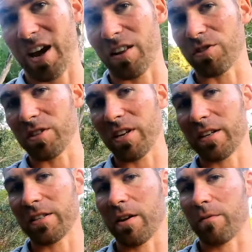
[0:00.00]
How long did it
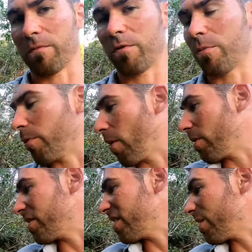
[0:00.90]
take to get from the
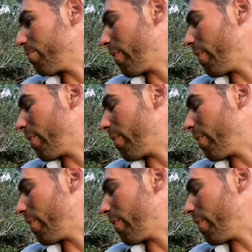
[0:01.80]
road here?